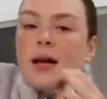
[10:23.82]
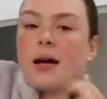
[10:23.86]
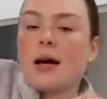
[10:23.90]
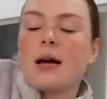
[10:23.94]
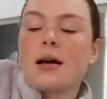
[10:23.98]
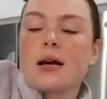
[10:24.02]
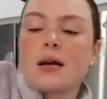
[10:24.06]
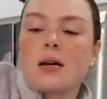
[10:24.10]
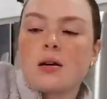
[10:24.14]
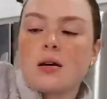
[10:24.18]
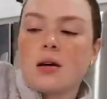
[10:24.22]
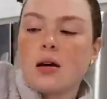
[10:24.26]

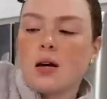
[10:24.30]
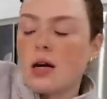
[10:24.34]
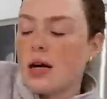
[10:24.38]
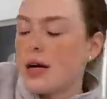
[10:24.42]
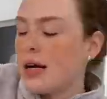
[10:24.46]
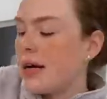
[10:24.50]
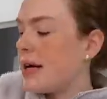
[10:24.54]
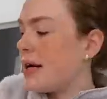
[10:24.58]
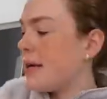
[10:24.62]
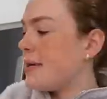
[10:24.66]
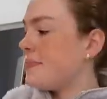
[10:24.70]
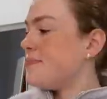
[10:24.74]
I
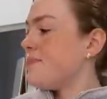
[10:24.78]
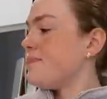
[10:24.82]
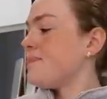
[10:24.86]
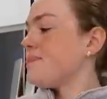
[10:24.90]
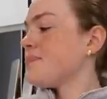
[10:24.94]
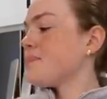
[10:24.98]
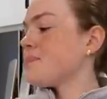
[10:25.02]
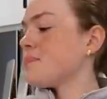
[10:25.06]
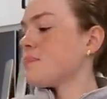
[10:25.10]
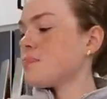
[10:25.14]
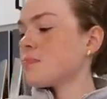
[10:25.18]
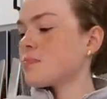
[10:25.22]
got
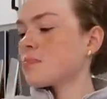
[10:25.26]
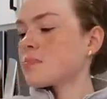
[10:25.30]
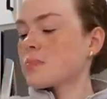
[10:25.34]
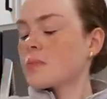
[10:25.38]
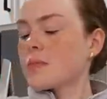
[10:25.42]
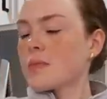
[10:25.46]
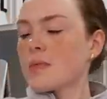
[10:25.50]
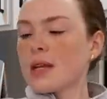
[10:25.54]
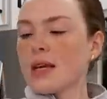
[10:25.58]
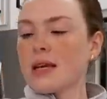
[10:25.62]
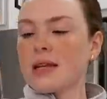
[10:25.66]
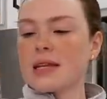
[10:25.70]

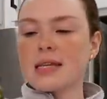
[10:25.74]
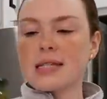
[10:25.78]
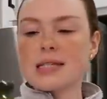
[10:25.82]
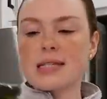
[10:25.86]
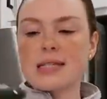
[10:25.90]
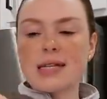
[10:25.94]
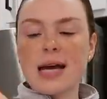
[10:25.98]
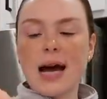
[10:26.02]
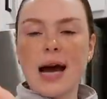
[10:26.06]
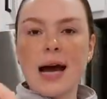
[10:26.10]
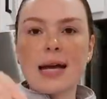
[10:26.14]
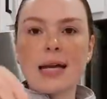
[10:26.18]
these
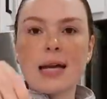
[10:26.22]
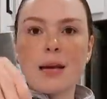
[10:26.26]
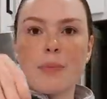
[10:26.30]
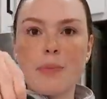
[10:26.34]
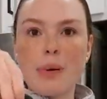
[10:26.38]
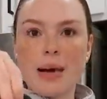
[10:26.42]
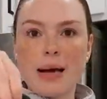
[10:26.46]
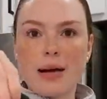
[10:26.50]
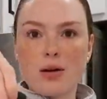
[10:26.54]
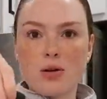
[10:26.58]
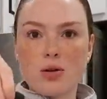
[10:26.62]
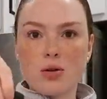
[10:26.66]
tiny
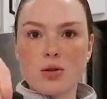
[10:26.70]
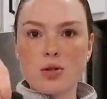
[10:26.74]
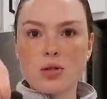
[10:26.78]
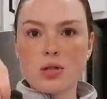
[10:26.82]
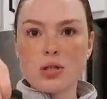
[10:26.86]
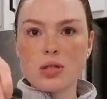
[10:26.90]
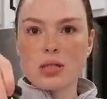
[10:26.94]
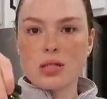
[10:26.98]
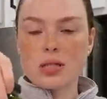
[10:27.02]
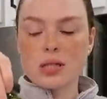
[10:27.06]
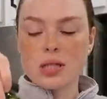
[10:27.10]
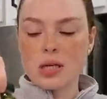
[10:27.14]

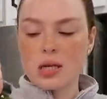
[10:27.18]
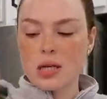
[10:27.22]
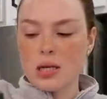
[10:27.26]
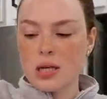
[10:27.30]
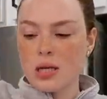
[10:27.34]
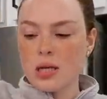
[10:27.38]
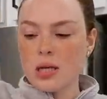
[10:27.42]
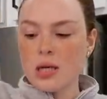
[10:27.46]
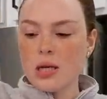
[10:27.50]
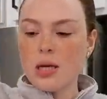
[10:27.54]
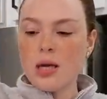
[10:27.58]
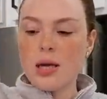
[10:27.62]
pickles
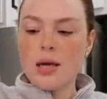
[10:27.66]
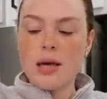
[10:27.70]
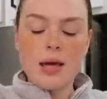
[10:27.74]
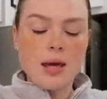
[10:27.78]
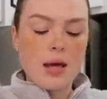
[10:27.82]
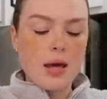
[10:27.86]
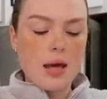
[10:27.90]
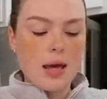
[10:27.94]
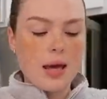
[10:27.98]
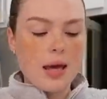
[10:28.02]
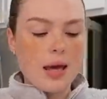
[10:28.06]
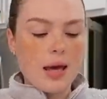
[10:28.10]

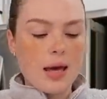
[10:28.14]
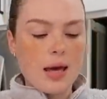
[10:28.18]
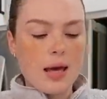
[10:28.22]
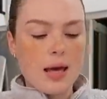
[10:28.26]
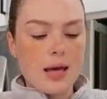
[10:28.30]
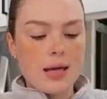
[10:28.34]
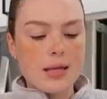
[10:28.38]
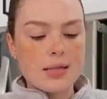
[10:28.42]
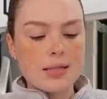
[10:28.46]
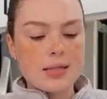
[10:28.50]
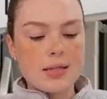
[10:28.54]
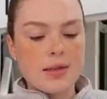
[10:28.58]

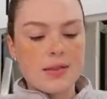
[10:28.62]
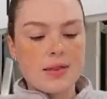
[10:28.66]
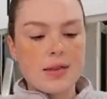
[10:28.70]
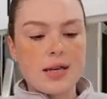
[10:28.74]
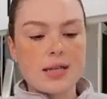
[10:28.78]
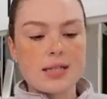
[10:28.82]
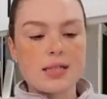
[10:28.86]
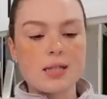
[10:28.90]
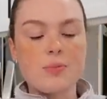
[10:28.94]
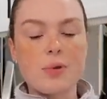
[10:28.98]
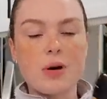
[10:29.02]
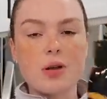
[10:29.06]
and
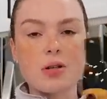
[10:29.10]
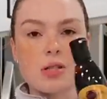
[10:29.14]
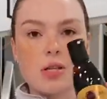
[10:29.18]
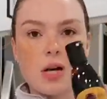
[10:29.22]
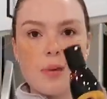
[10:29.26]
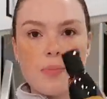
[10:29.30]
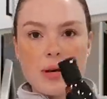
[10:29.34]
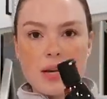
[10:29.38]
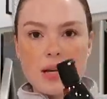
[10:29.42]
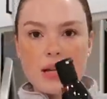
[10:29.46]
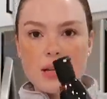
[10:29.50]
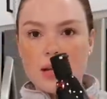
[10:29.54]
this
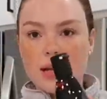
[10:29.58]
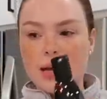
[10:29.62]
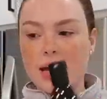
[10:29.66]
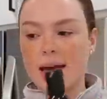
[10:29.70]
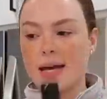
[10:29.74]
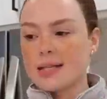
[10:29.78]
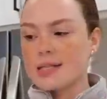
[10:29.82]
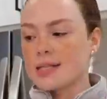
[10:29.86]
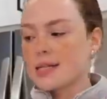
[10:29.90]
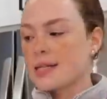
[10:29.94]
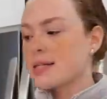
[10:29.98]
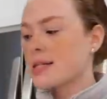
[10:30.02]
balsamic
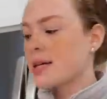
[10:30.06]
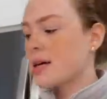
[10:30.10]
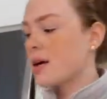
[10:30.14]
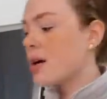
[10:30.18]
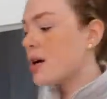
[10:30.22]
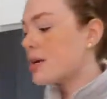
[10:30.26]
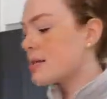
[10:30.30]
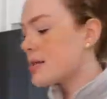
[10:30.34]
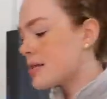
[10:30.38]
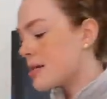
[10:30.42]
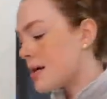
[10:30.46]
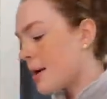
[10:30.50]
glaze because I
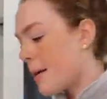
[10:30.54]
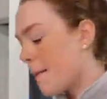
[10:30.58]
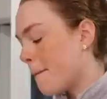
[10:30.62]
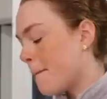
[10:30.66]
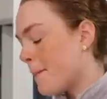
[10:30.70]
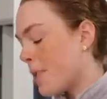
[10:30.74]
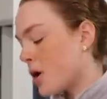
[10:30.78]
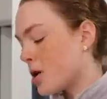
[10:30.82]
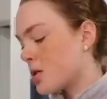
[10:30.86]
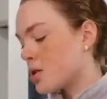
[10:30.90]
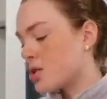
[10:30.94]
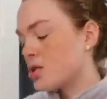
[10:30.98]
got
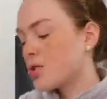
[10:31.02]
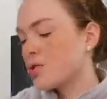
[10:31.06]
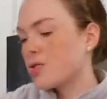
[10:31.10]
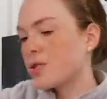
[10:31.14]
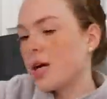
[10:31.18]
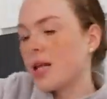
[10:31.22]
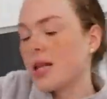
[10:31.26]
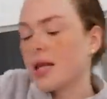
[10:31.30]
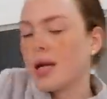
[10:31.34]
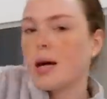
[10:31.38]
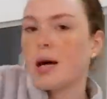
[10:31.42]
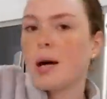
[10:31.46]
some
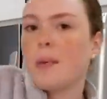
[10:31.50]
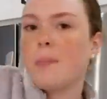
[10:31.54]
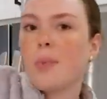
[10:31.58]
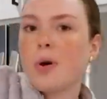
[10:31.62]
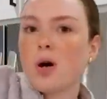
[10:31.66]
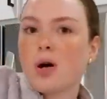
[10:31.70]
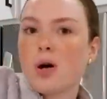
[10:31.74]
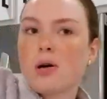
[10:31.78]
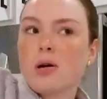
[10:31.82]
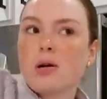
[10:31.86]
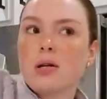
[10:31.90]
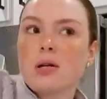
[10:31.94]
mozzarella
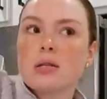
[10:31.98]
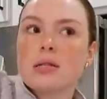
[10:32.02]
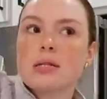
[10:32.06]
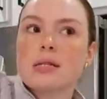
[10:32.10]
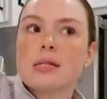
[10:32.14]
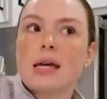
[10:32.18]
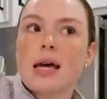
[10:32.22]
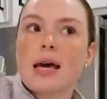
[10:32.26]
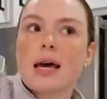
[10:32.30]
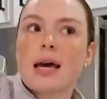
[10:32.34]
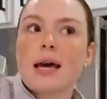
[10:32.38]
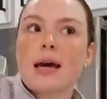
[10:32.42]

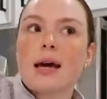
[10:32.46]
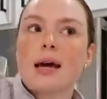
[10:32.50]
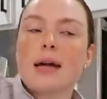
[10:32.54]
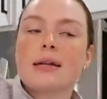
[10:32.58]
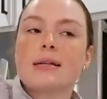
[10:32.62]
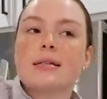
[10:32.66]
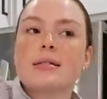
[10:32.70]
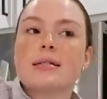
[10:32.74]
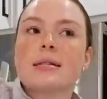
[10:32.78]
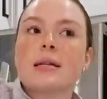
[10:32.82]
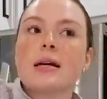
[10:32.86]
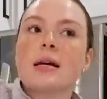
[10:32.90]
balls
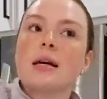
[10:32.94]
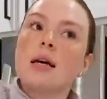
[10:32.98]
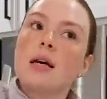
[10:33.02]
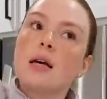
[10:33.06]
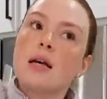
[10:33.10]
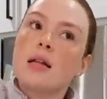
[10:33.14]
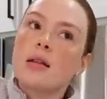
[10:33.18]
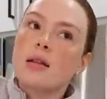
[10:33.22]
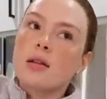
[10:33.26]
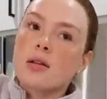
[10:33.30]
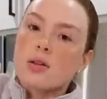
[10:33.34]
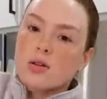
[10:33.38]
and
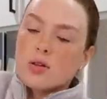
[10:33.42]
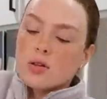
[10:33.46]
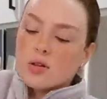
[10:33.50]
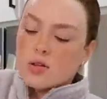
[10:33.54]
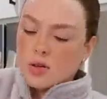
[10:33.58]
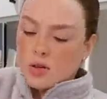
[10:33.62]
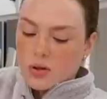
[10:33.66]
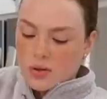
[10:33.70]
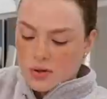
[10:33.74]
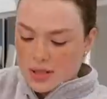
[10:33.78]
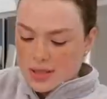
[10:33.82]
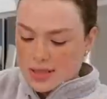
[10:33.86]

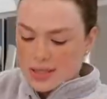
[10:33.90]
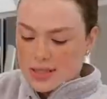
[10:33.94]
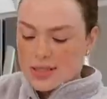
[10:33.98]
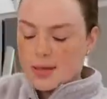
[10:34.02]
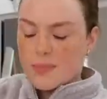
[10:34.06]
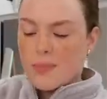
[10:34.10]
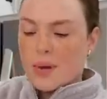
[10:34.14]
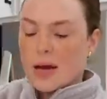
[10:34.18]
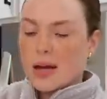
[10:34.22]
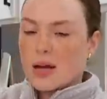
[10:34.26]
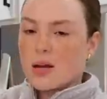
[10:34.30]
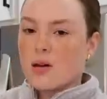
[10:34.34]
little these
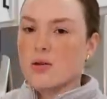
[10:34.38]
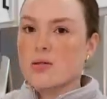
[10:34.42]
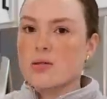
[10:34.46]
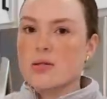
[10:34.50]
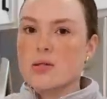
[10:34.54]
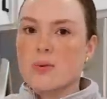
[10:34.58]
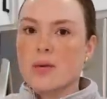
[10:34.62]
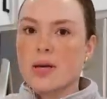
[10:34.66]
tomatoes.